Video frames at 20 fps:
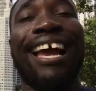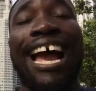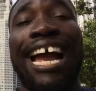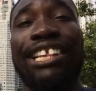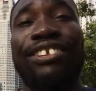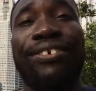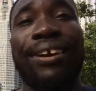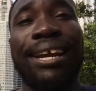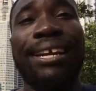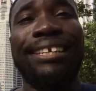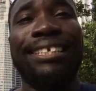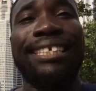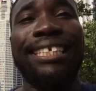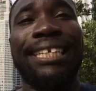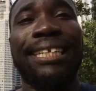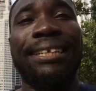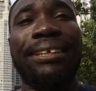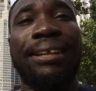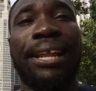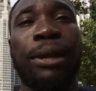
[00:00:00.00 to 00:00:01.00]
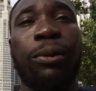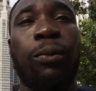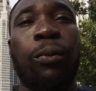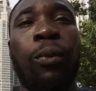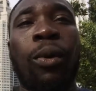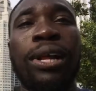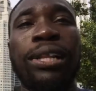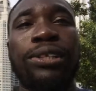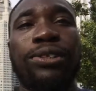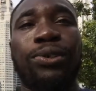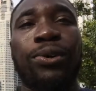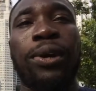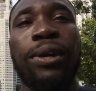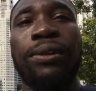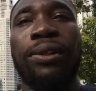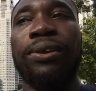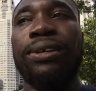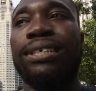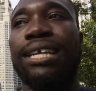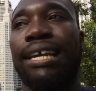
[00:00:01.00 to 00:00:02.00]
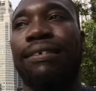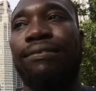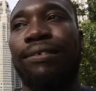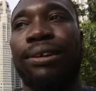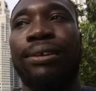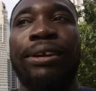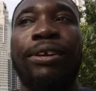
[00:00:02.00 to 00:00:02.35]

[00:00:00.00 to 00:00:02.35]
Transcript: I try and see like what joy looks like for you.